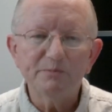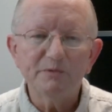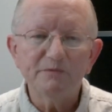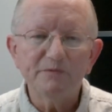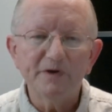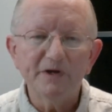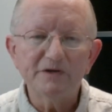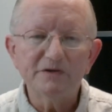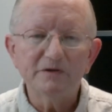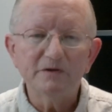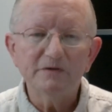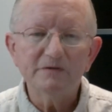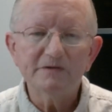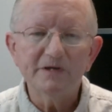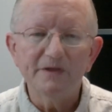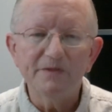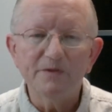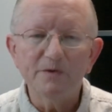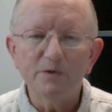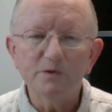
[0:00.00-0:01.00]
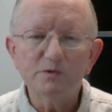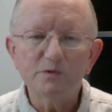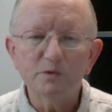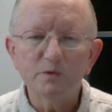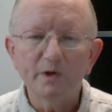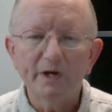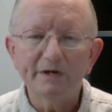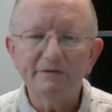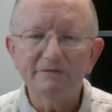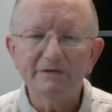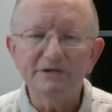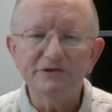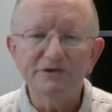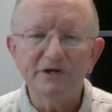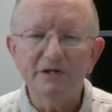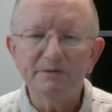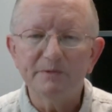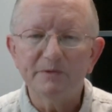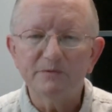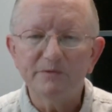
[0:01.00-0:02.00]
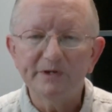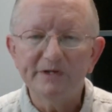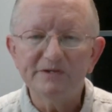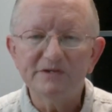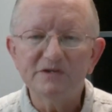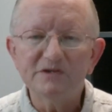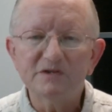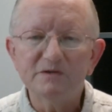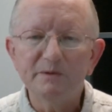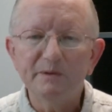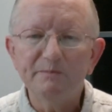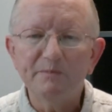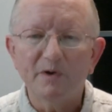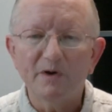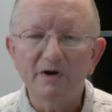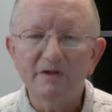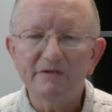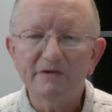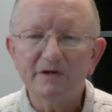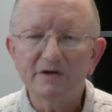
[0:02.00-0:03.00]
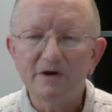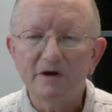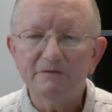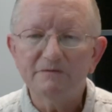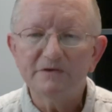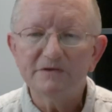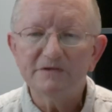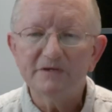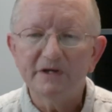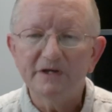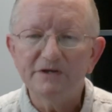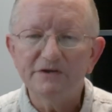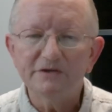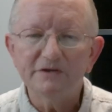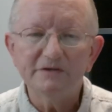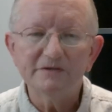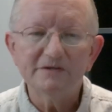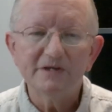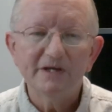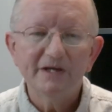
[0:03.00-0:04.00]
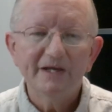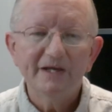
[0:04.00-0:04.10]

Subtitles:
professionals and those who have legitimate reasons to be part of the conversations